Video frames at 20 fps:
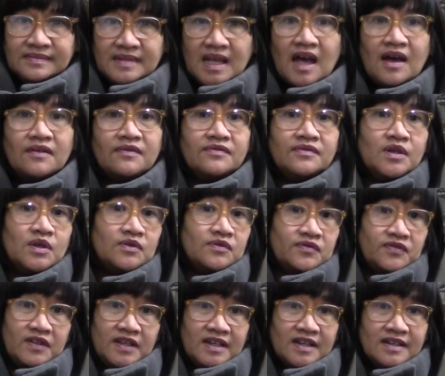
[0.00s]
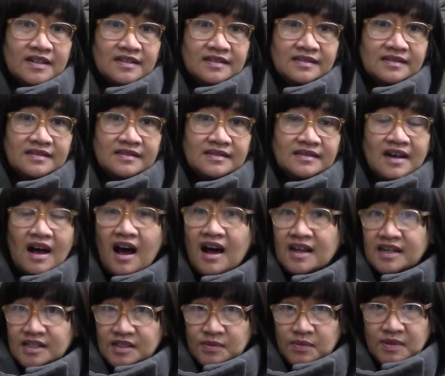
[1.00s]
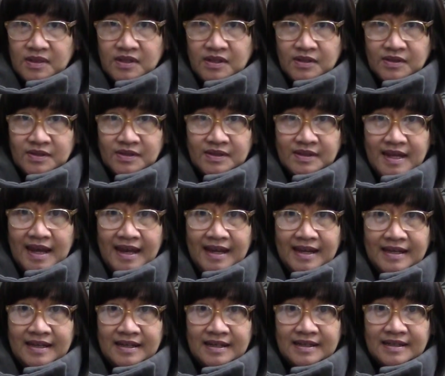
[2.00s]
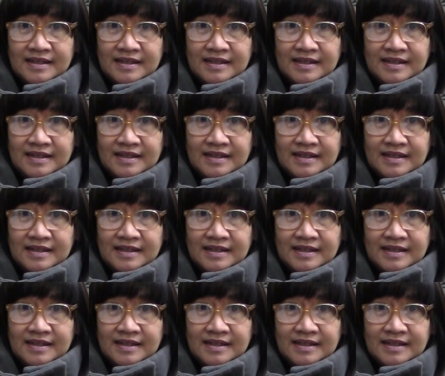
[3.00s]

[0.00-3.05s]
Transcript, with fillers: Have no fear. God is with you today.